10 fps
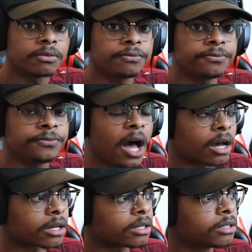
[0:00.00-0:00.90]

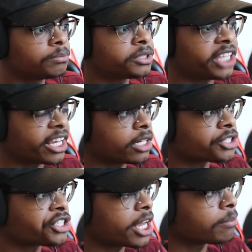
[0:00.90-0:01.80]
Fuck! Sick of this
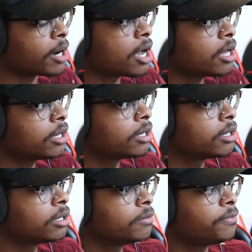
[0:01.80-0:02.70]
shit, bro.
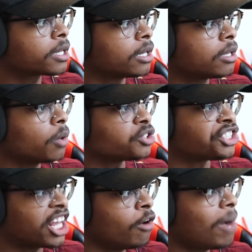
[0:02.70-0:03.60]
Fucking go shit
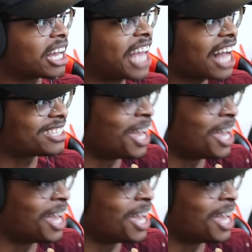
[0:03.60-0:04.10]
on my goddamn